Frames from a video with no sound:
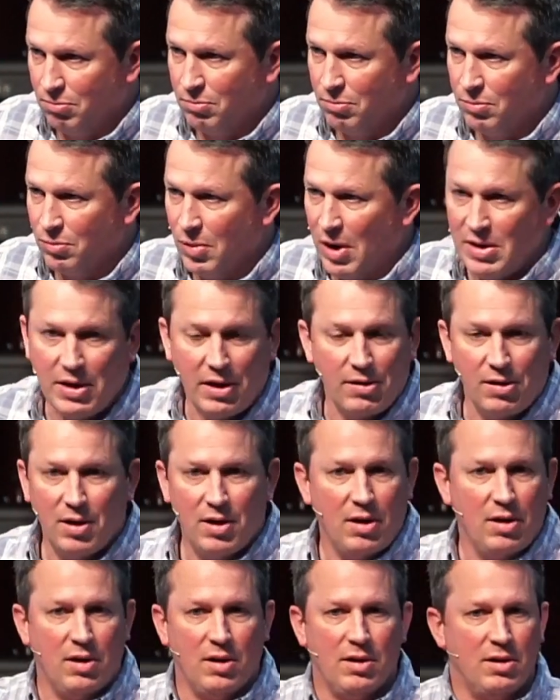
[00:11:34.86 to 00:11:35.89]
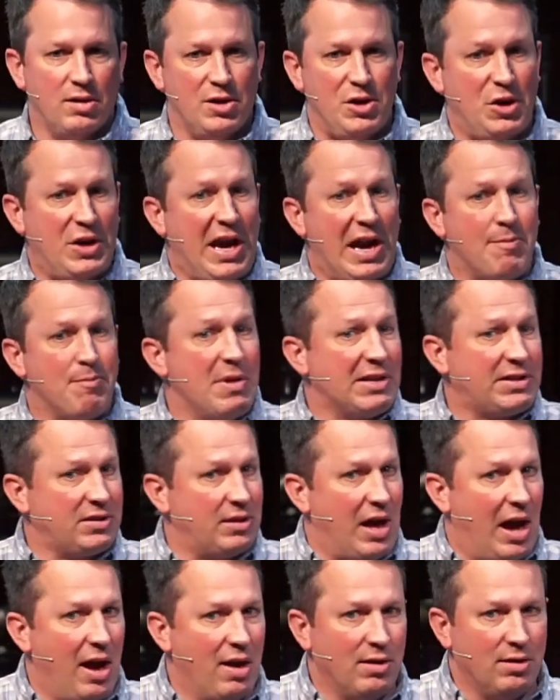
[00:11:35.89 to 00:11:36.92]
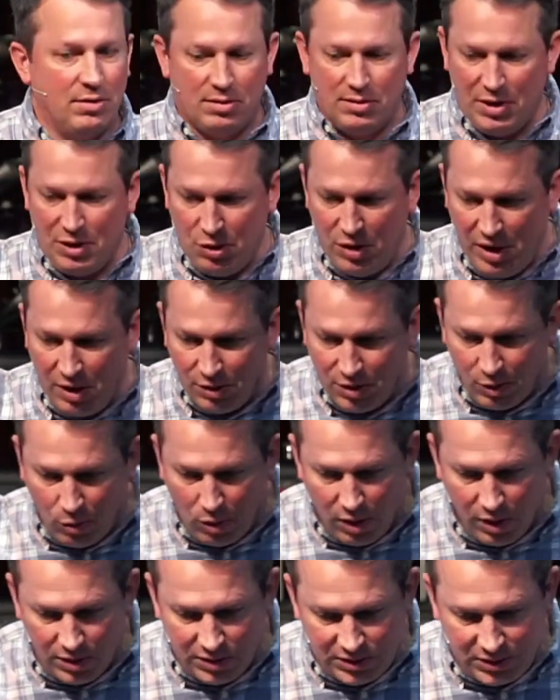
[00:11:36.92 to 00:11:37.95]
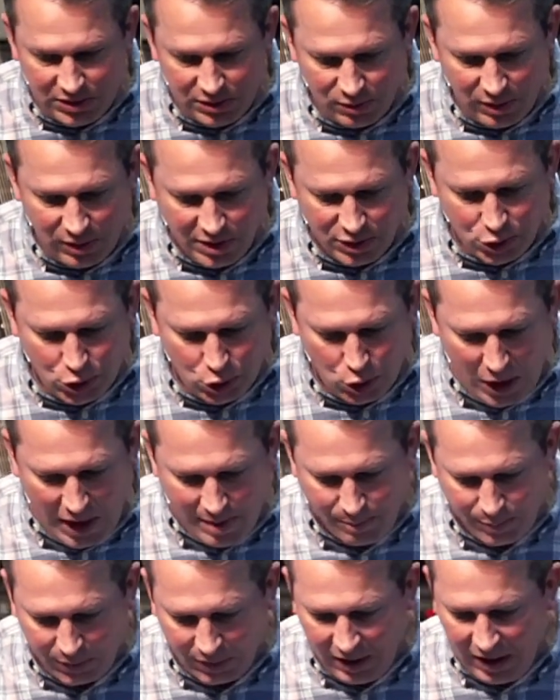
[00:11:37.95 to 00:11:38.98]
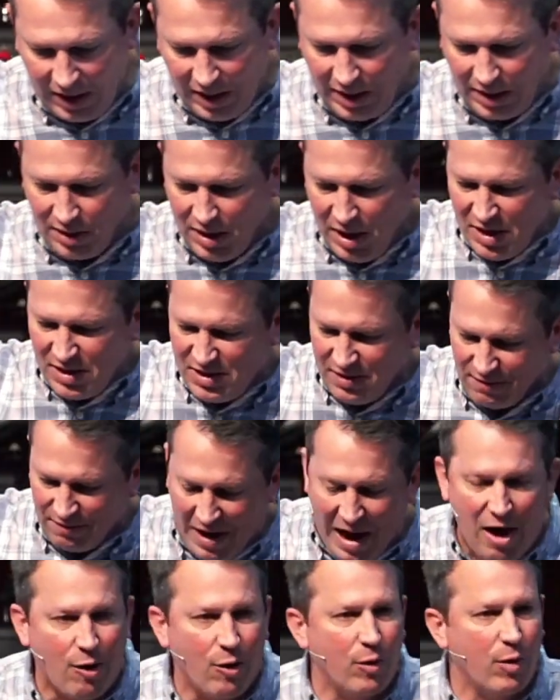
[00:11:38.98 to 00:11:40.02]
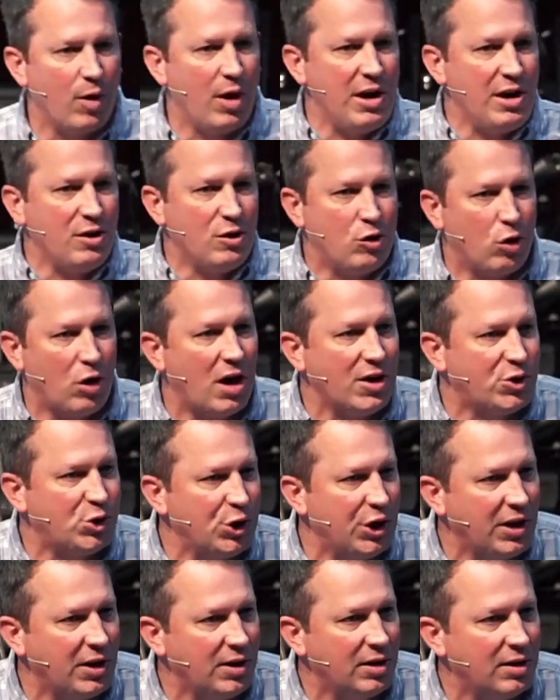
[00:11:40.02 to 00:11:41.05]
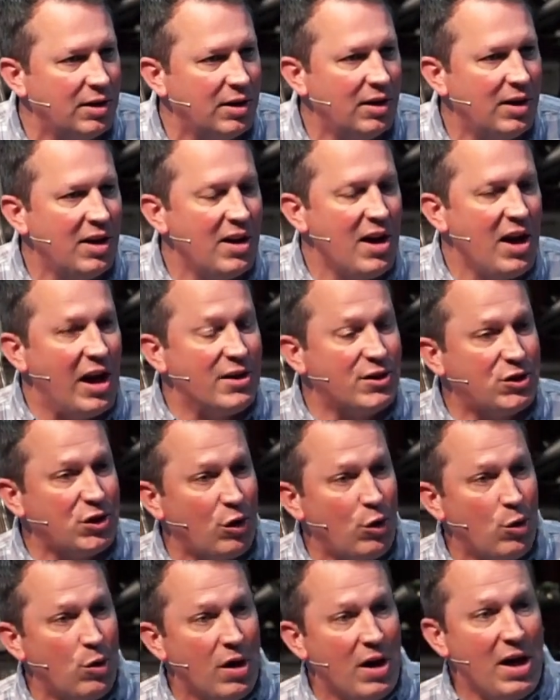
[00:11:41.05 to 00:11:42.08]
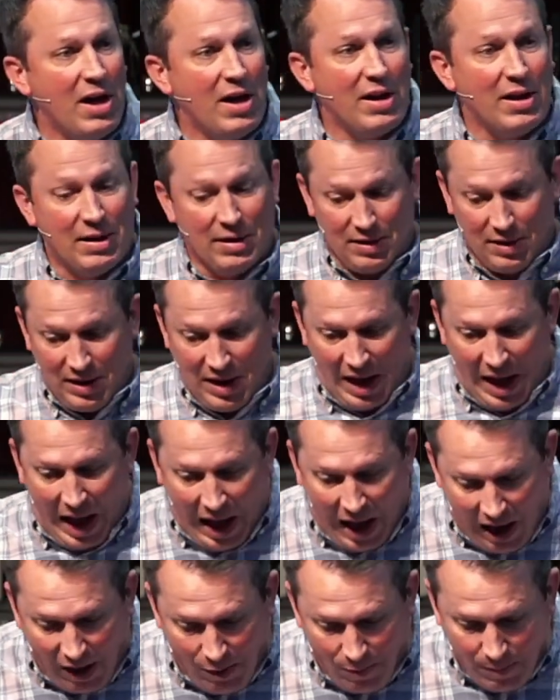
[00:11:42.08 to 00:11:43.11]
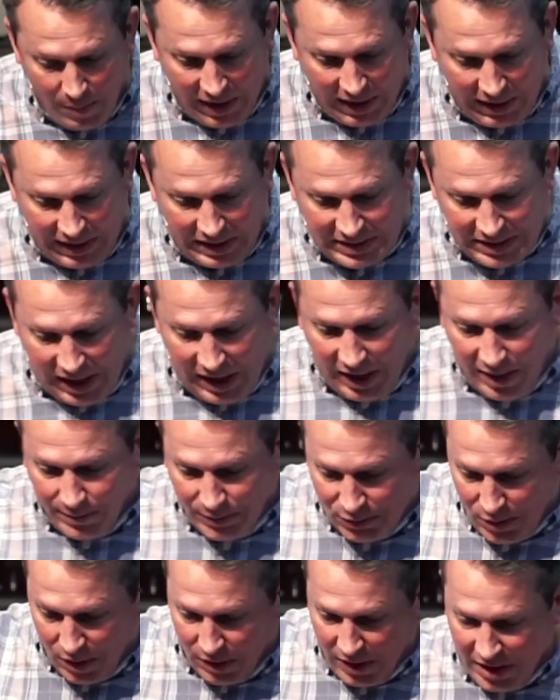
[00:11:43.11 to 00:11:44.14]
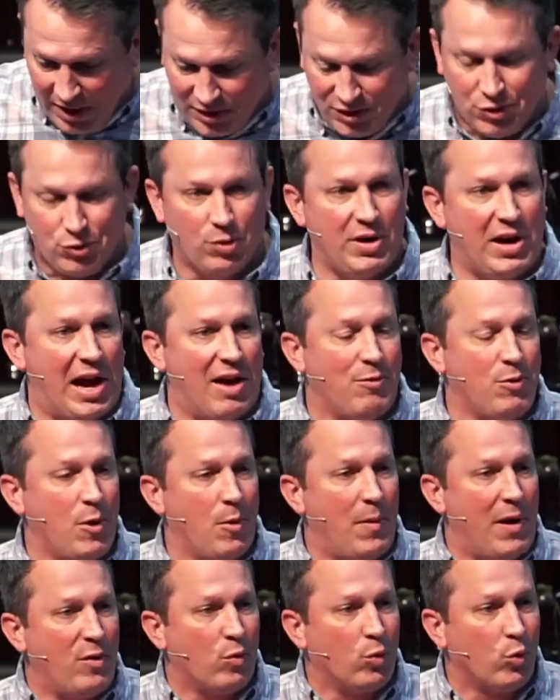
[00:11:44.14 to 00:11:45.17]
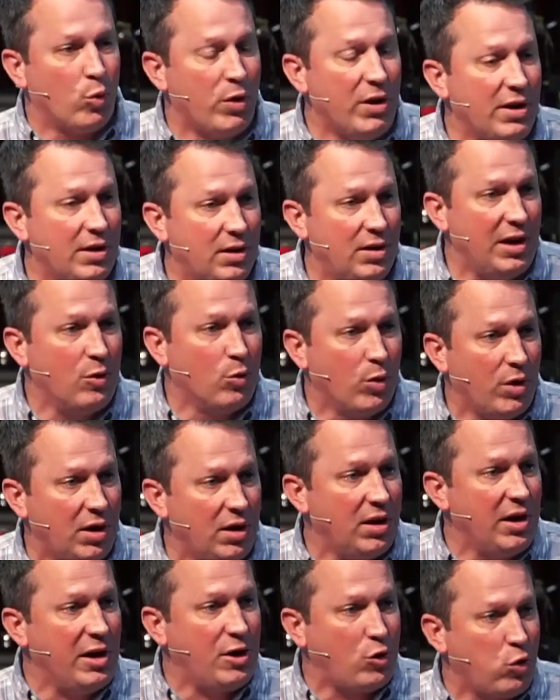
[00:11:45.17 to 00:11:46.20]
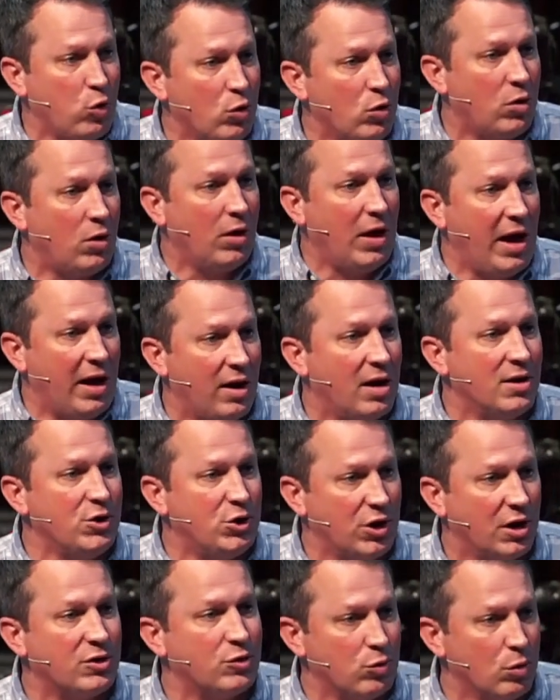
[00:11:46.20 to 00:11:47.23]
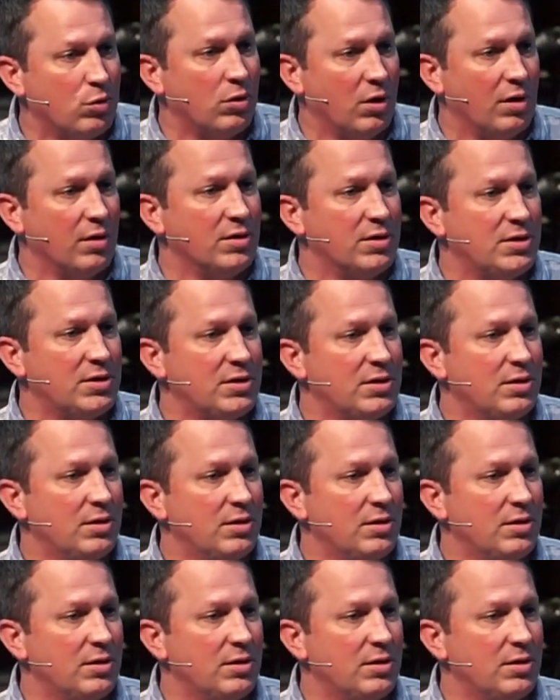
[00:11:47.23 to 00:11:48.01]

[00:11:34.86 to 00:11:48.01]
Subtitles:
Right? You can't miss that. Did you hear the words? Right? Trampling, devouring, crushing. And so, how many times throughout history have there been really, really cruel and unjust rulers?